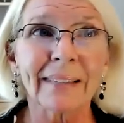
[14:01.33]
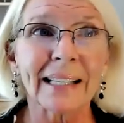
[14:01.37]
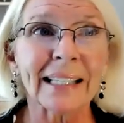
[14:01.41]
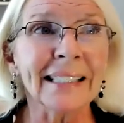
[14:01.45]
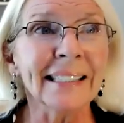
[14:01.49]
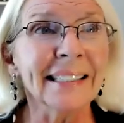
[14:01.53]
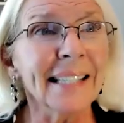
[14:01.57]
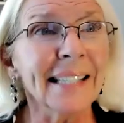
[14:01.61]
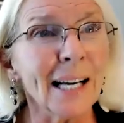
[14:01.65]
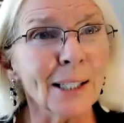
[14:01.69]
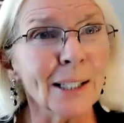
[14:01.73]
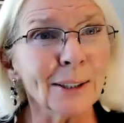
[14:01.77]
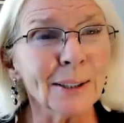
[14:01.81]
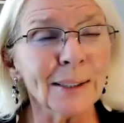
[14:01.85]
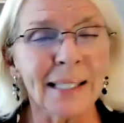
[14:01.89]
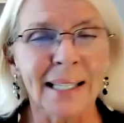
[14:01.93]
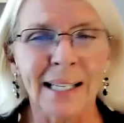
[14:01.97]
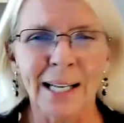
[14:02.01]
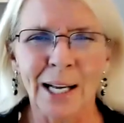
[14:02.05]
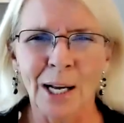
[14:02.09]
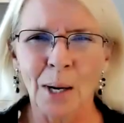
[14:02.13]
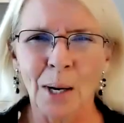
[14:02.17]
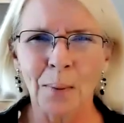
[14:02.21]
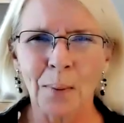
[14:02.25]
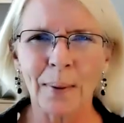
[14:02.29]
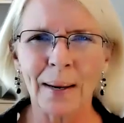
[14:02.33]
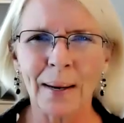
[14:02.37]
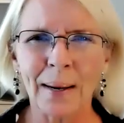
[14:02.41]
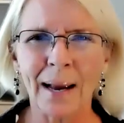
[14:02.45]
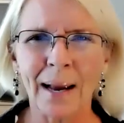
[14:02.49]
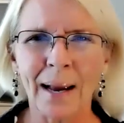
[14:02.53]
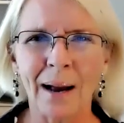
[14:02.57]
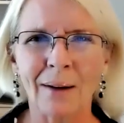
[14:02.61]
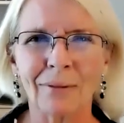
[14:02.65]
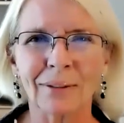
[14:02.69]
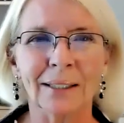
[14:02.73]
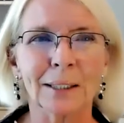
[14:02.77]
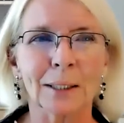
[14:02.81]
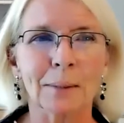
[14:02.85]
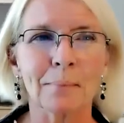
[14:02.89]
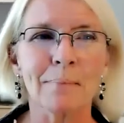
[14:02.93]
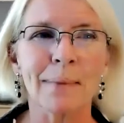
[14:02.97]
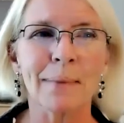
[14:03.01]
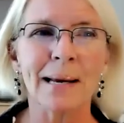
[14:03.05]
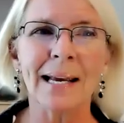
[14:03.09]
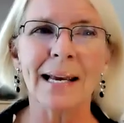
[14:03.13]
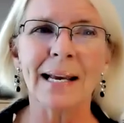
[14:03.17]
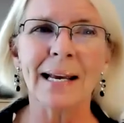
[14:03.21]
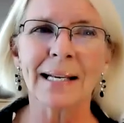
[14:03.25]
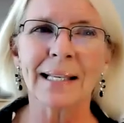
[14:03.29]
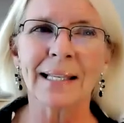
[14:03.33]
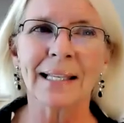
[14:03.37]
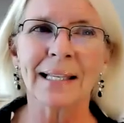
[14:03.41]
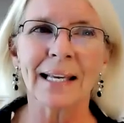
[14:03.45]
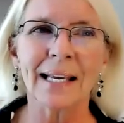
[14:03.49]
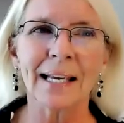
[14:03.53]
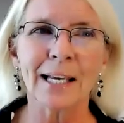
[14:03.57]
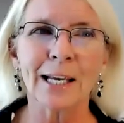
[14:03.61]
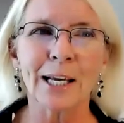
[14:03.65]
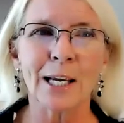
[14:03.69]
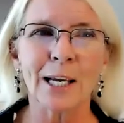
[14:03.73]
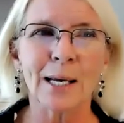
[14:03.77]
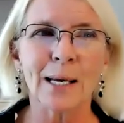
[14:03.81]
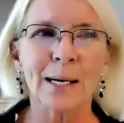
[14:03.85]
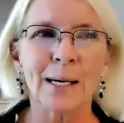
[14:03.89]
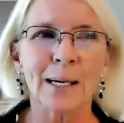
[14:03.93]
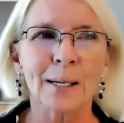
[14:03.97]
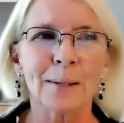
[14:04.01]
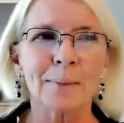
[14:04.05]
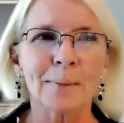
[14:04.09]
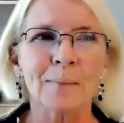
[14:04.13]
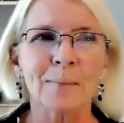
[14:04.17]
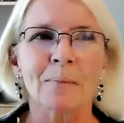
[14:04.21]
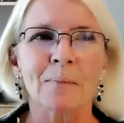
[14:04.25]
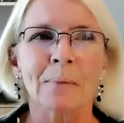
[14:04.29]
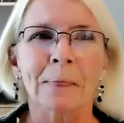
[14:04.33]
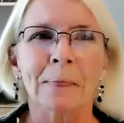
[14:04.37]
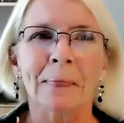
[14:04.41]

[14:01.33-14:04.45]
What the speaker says: And then we have another big thing here